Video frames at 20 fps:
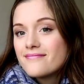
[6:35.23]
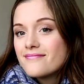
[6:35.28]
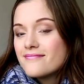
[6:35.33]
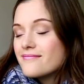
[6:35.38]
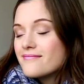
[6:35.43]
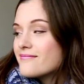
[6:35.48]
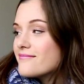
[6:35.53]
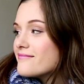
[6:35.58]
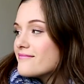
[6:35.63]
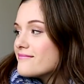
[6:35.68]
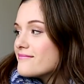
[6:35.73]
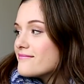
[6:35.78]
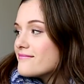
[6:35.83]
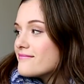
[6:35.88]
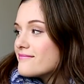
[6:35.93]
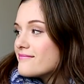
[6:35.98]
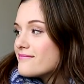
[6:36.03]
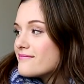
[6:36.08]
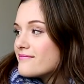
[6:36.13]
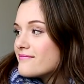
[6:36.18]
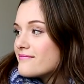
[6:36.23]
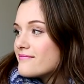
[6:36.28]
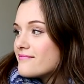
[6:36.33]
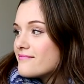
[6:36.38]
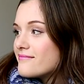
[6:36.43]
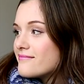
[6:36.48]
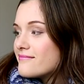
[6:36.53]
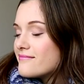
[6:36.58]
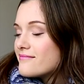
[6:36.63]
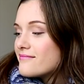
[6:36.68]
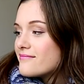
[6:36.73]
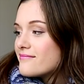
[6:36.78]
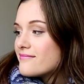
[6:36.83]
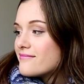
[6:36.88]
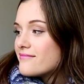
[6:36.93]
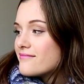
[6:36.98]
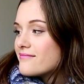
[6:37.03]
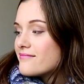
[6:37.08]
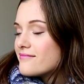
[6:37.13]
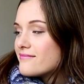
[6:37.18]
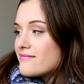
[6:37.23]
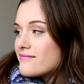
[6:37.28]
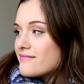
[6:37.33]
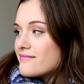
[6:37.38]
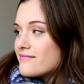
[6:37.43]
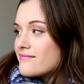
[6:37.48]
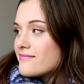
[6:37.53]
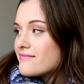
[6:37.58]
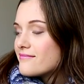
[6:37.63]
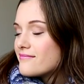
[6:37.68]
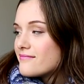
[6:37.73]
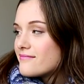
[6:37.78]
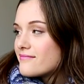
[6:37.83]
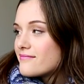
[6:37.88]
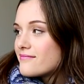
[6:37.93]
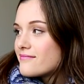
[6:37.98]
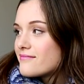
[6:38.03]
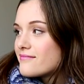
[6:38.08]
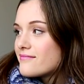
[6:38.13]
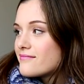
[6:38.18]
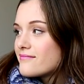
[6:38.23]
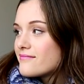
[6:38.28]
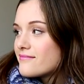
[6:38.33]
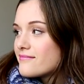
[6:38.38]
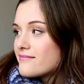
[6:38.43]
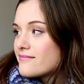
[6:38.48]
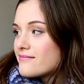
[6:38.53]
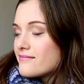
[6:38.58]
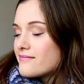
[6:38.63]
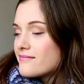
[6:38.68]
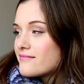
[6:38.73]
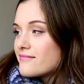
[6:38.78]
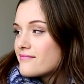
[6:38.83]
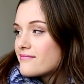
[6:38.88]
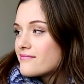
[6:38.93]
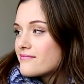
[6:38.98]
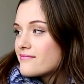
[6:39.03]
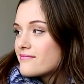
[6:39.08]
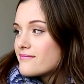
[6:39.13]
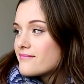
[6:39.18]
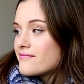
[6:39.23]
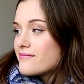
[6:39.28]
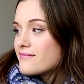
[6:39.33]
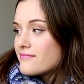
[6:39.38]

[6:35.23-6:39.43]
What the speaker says: (silent)